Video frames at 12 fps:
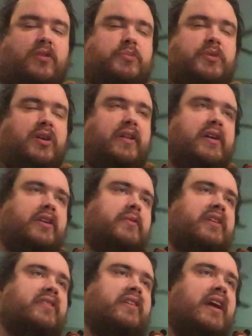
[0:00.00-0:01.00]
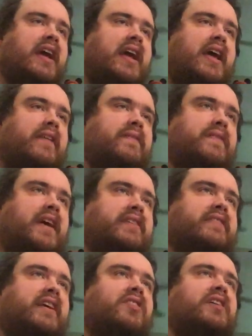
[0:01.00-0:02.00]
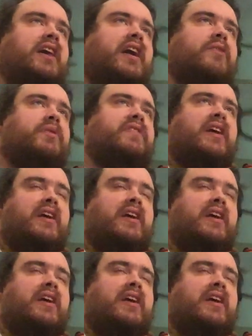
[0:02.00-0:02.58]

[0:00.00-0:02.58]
be-all argument that is intercut with